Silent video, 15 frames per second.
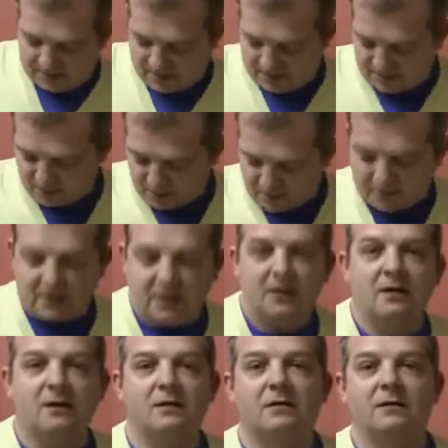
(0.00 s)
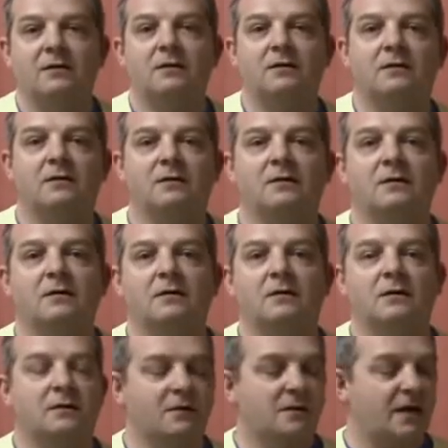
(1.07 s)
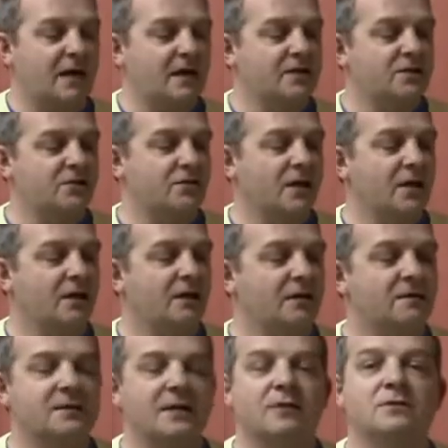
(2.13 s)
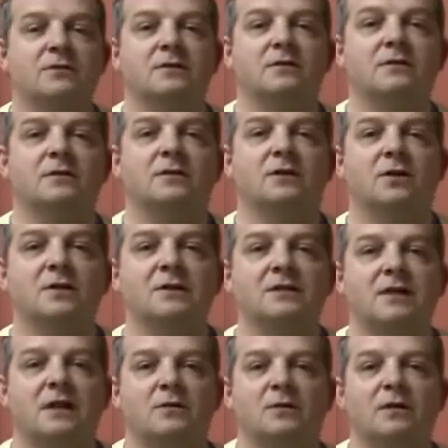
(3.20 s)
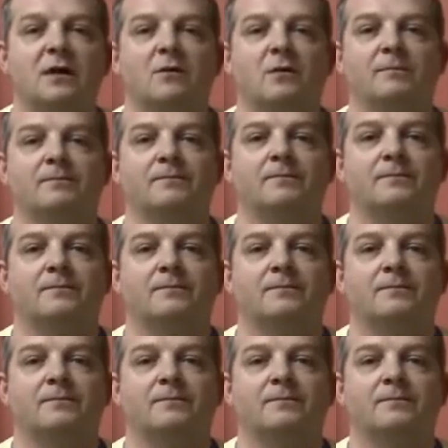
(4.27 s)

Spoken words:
is put the A string down to coincide with that one.